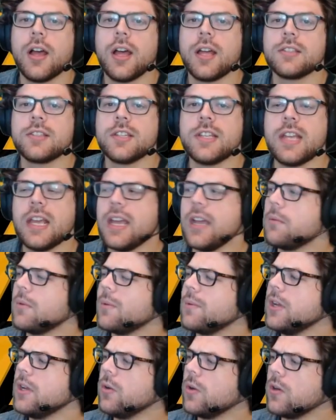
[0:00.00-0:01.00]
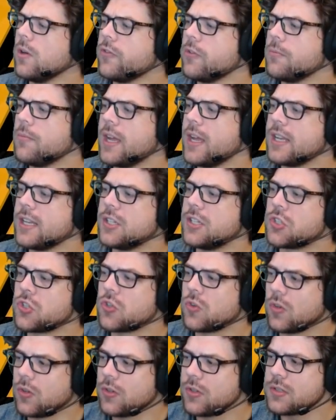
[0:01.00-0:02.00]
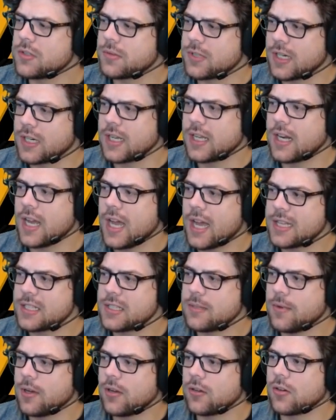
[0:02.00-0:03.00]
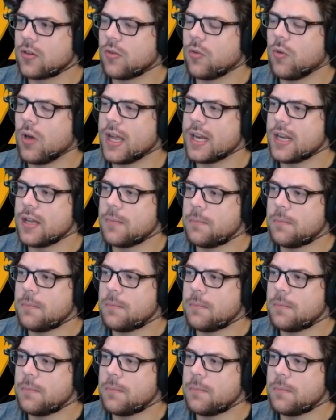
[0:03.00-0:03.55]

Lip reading: Today I'm going to be going over my controls, which I get asked about quite a